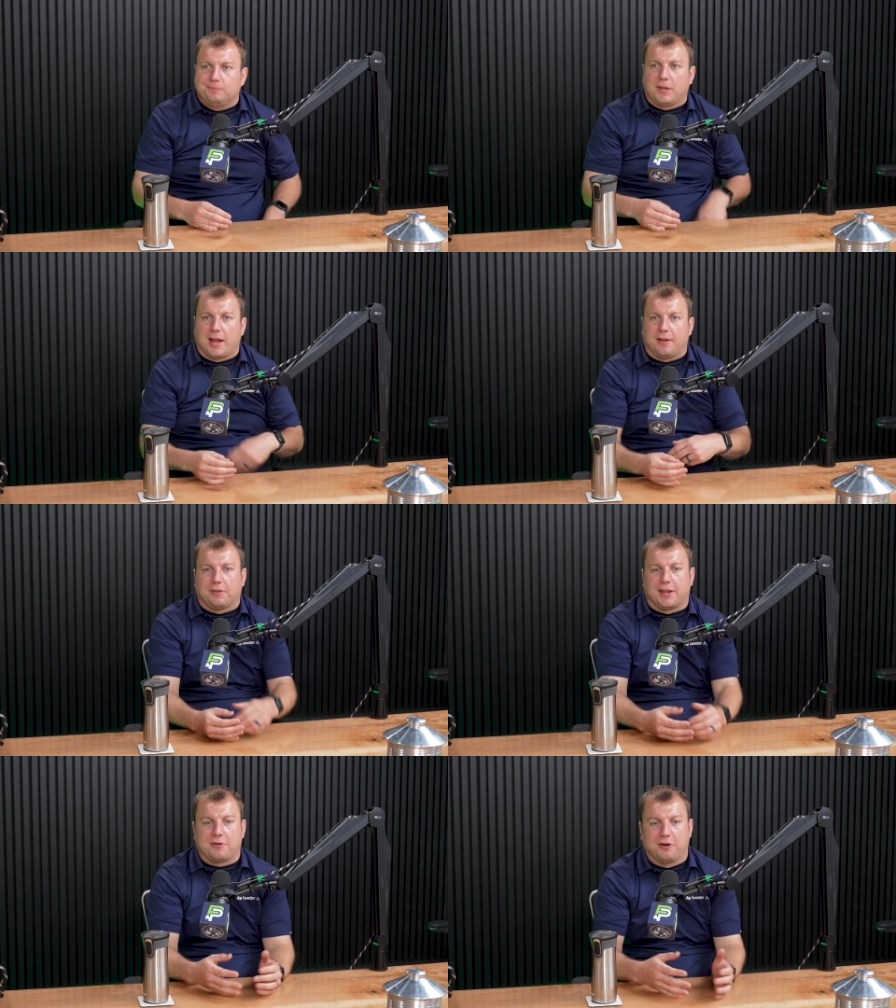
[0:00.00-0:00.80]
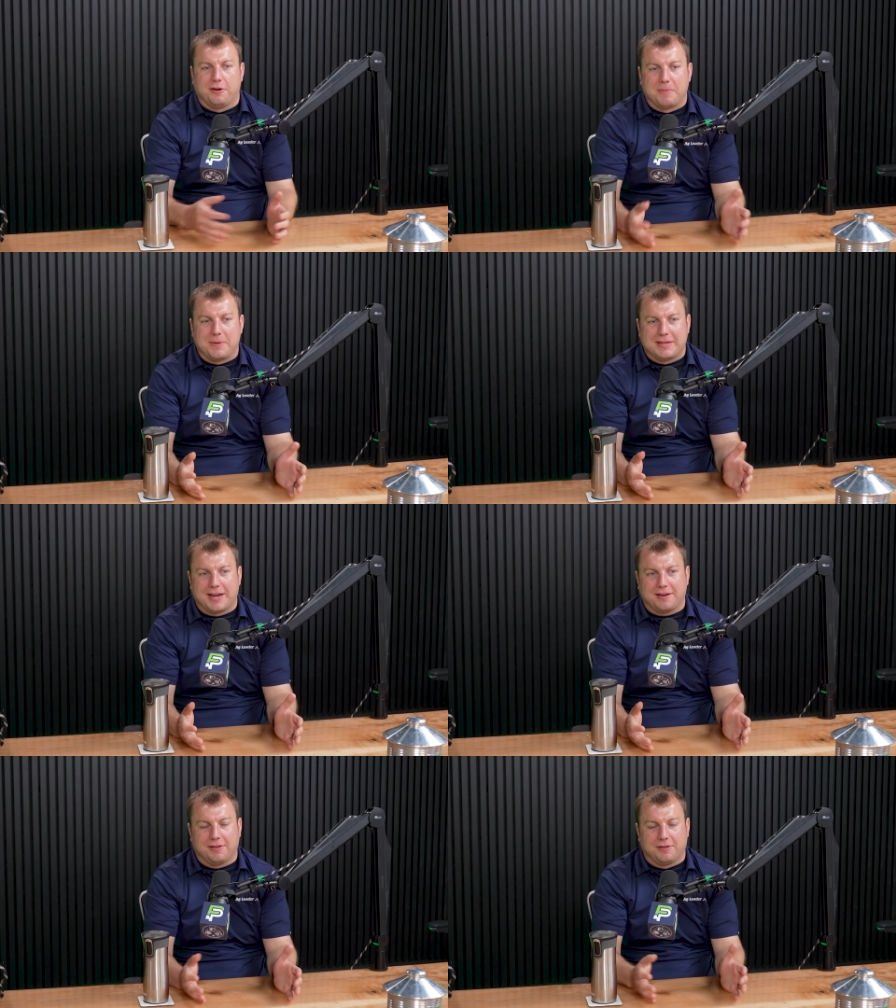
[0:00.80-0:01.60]
Yeah, so that turn maybe
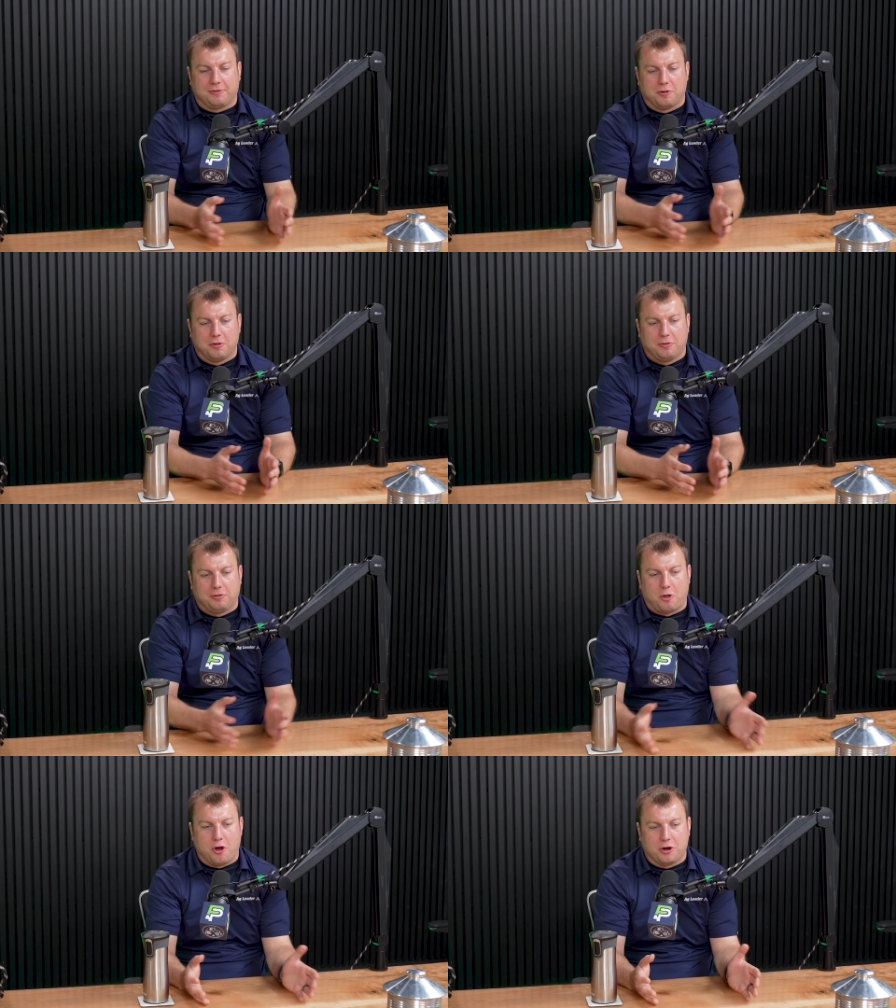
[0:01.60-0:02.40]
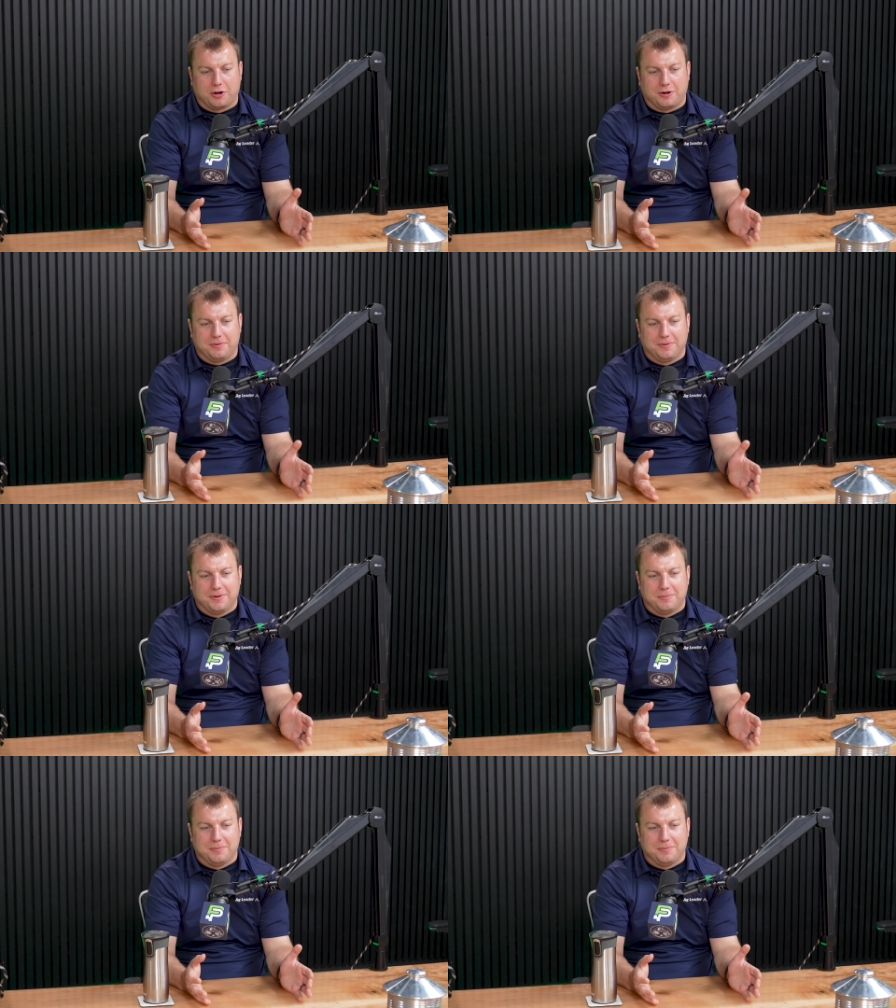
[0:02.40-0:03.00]
is longer,